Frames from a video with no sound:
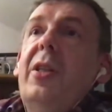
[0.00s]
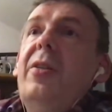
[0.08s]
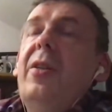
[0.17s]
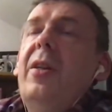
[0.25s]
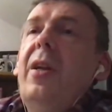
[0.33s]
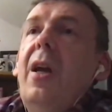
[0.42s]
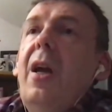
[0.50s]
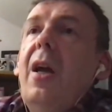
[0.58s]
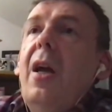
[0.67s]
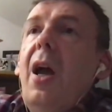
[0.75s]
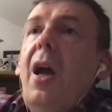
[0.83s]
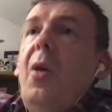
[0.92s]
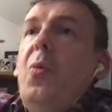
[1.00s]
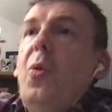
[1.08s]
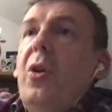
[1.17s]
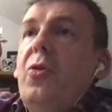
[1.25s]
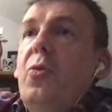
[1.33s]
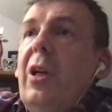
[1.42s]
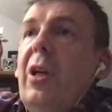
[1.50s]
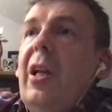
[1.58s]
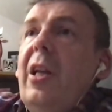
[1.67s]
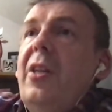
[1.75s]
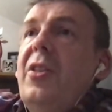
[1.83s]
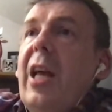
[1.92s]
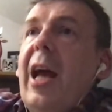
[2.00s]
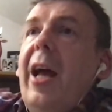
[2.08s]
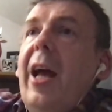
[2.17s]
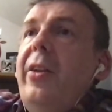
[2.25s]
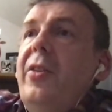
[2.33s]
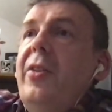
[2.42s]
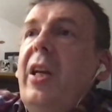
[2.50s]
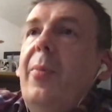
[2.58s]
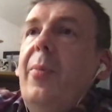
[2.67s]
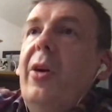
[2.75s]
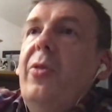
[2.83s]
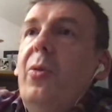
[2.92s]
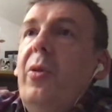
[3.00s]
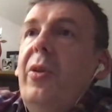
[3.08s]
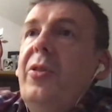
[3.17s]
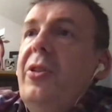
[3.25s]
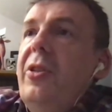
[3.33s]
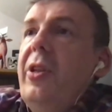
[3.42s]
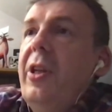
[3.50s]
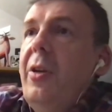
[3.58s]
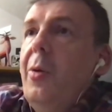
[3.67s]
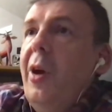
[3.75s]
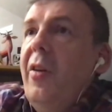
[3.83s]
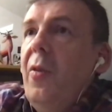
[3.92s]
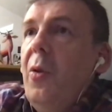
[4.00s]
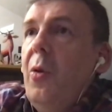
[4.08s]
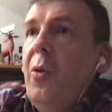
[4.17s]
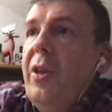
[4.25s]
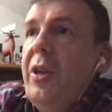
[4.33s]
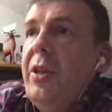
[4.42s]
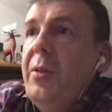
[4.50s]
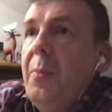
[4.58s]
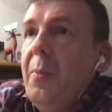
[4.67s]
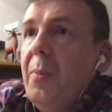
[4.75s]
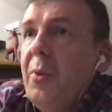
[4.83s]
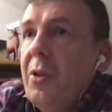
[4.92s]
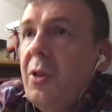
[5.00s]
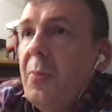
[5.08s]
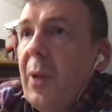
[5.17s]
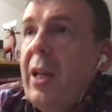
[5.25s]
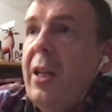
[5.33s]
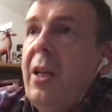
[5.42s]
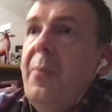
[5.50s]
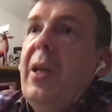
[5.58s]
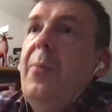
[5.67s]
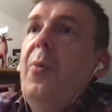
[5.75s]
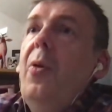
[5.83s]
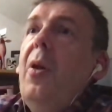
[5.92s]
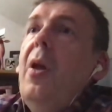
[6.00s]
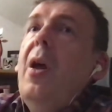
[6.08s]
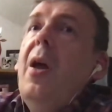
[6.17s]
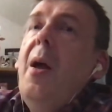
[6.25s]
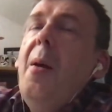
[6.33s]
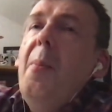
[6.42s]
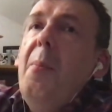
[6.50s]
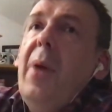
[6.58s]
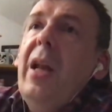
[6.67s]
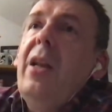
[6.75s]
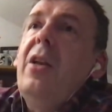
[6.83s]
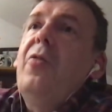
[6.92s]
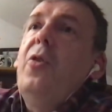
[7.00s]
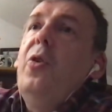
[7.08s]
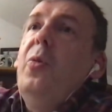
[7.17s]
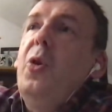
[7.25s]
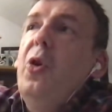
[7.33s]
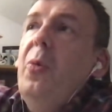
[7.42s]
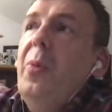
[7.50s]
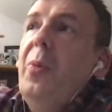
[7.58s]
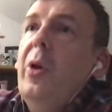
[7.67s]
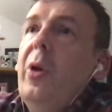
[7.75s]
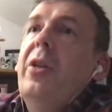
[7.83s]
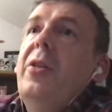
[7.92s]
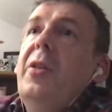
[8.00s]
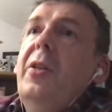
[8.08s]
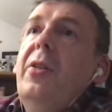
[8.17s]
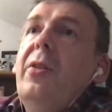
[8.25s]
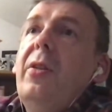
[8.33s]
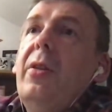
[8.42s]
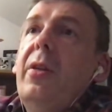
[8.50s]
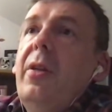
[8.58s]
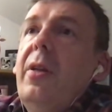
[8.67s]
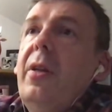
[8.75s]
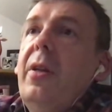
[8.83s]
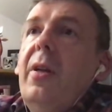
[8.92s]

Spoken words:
on witnesses. And what's really sad and sick about all this is that here you have all these splendid people, many of whom could be witnesses